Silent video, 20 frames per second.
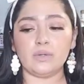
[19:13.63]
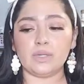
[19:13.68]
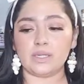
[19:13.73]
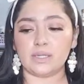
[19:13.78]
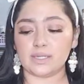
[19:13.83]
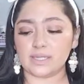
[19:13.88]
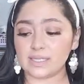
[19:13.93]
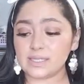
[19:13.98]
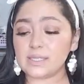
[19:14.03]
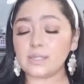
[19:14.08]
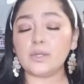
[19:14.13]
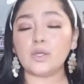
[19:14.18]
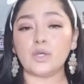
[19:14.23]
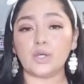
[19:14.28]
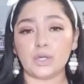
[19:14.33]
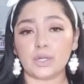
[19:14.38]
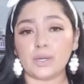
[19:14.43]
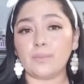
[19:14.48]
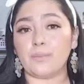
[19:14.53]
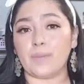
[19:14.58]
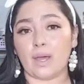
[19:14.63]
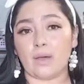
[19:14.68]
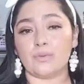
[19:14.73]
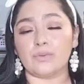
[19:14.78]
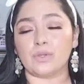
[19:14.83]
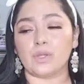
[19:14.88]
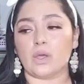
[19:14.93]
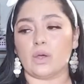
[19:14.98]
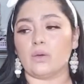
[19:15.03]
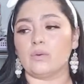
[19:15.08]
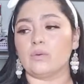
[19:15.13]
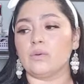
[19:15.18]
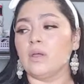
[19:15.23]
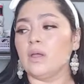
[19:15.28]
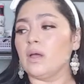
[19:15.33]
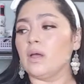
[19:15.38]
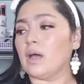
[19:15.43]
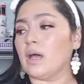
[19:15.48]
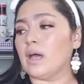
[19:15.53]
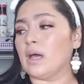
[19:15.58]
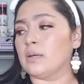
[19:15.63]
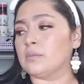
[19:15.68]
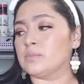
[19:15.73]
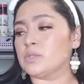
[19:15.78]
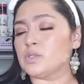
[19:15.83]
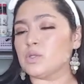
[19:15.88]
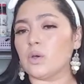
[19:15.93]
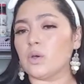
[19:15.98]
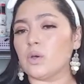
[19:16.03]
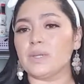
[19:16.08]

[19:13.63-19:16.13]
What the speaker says: It is a good amount though. So